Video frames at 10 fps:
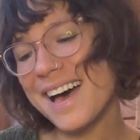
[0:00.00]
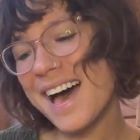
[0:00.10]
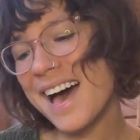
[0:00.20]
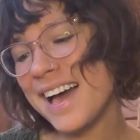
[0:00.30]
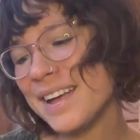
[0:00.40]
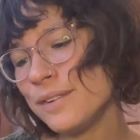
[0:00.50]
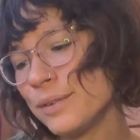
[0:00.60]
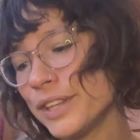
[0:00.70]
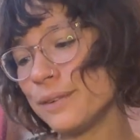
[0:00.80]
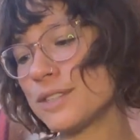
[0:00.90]
I
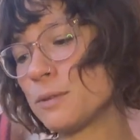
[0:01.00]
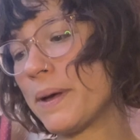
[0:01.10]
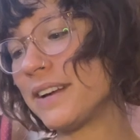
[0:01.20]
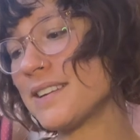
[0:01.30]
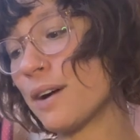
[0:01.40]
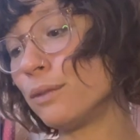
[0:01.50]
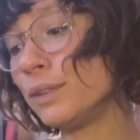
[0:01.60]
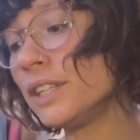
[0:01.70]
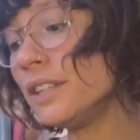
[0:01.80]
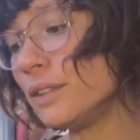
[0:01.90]
really respect how
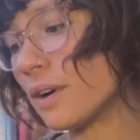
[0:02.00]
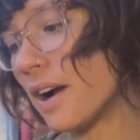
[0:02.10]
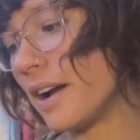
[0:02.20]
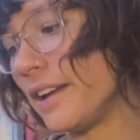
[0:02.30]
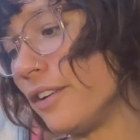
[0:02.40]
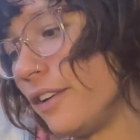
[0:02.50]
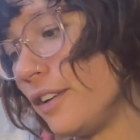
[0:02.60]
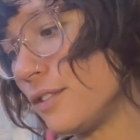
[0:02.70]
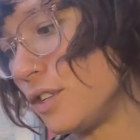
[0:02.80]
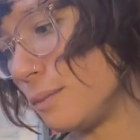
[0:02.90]
real you are in your
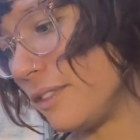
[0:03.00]
YouTube